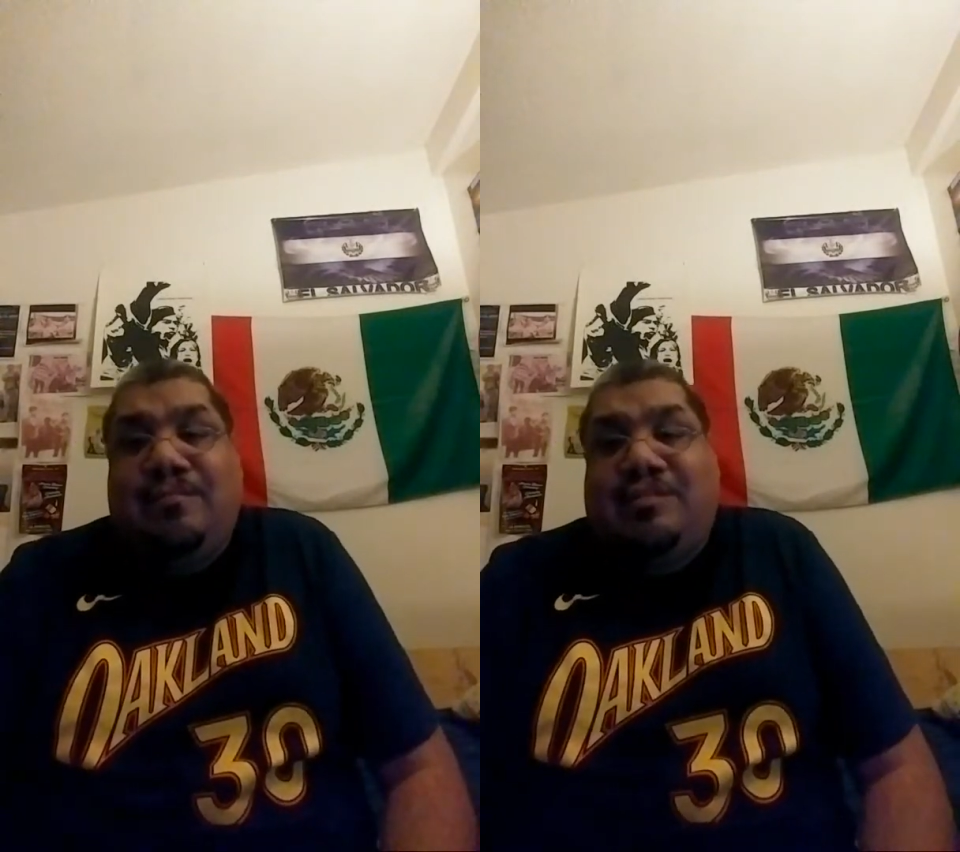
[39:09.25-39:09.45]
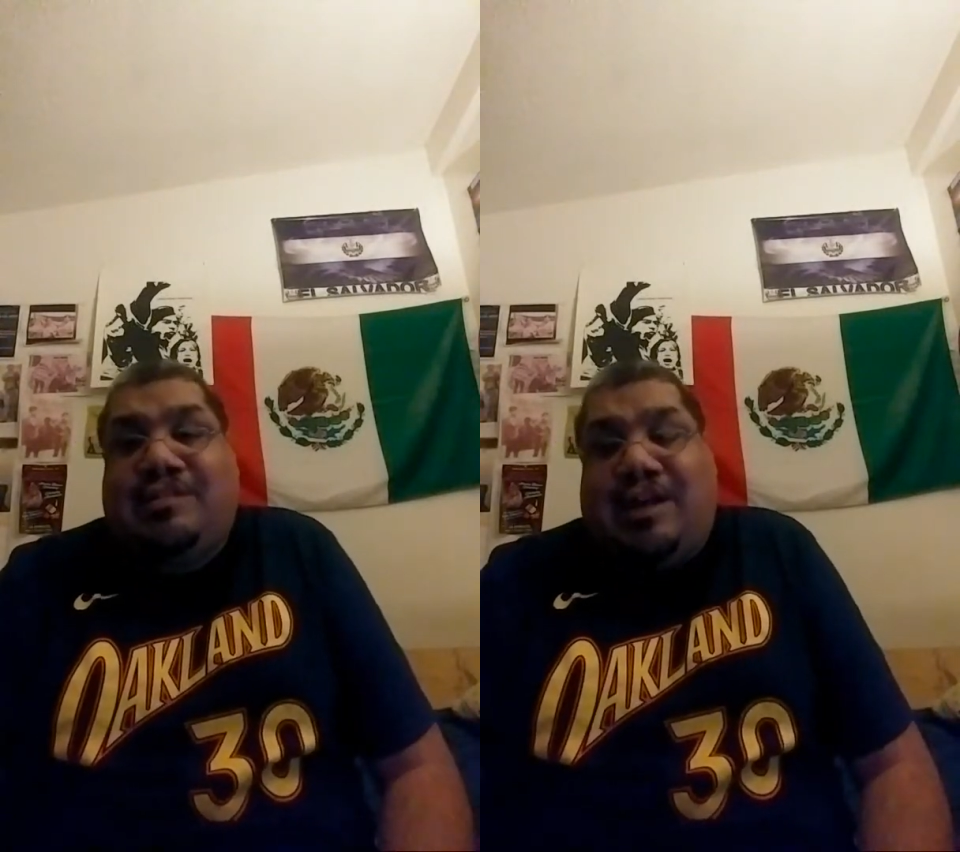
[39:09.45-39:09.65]

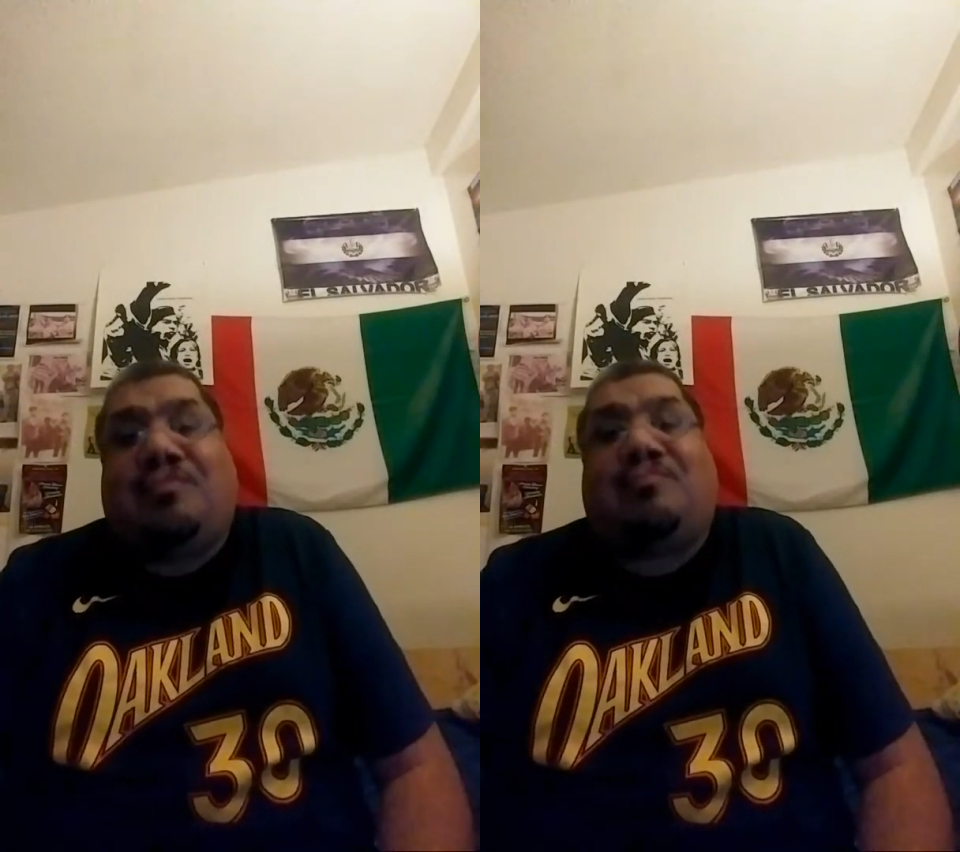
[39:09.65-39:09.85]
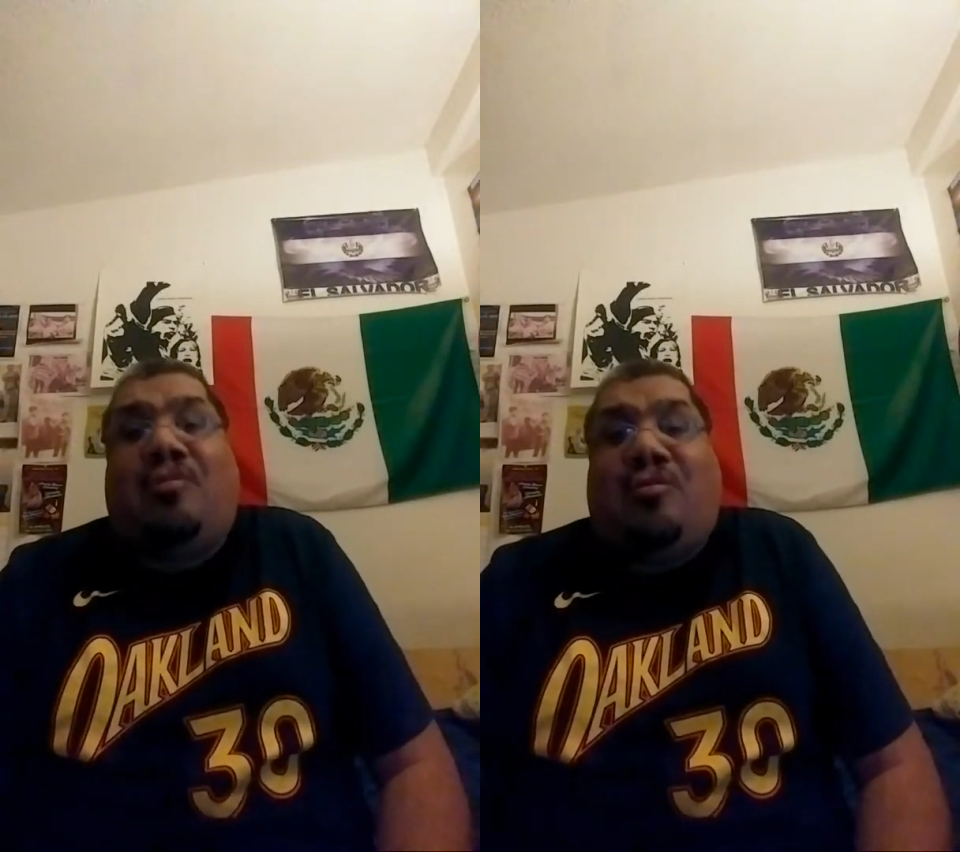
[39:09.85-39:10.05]

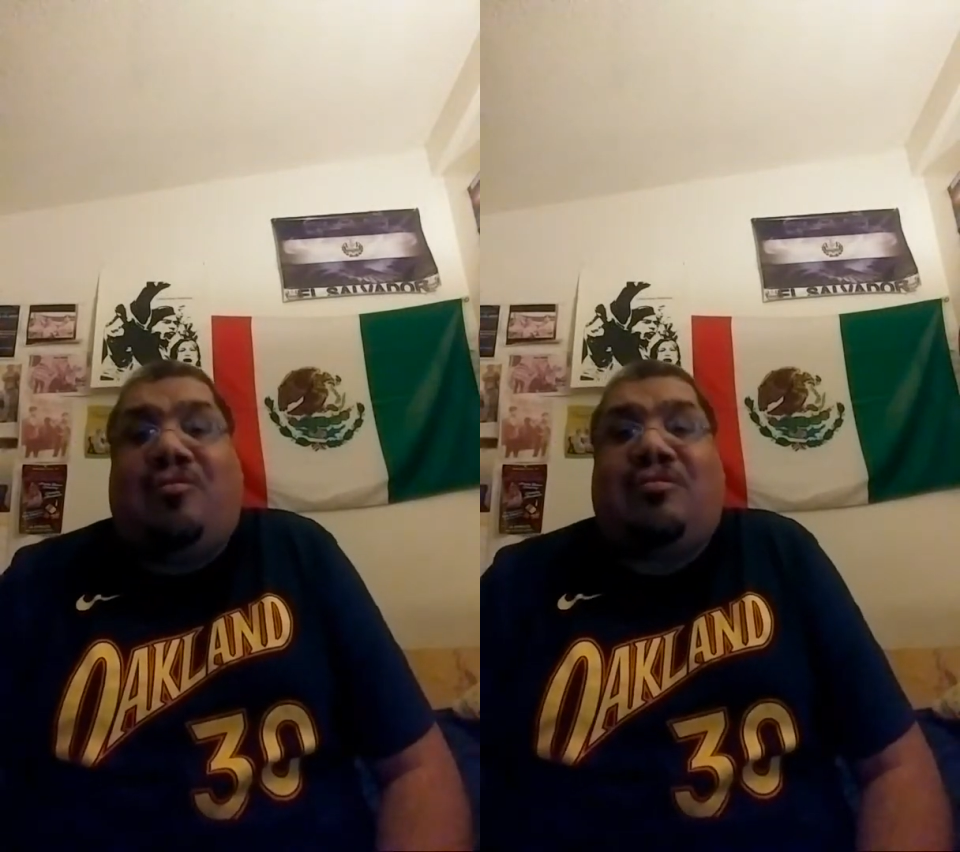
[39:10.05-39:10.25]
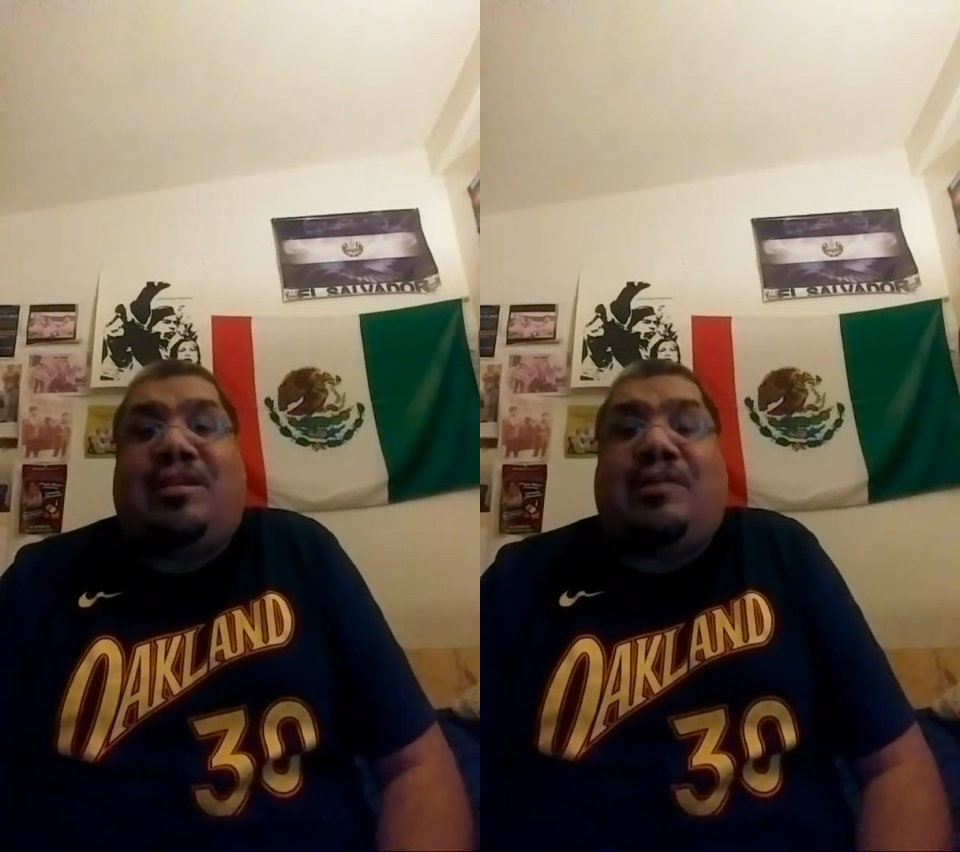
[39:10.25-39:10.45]
South
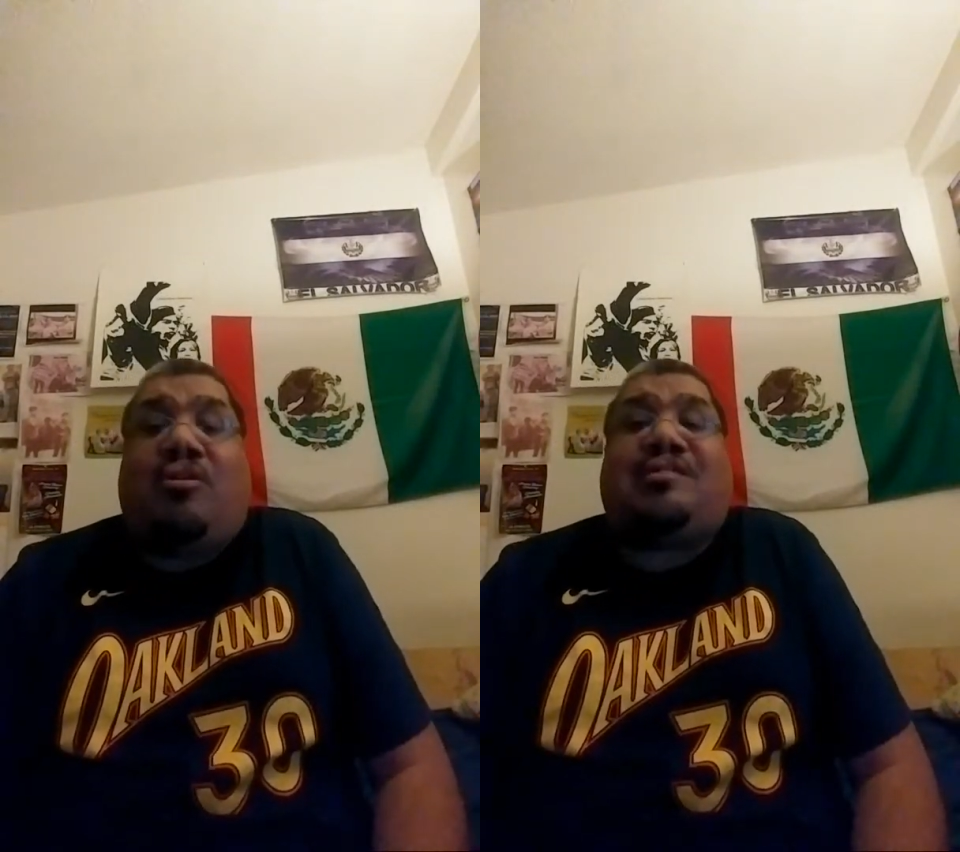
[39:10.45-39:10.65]
Pole. They wore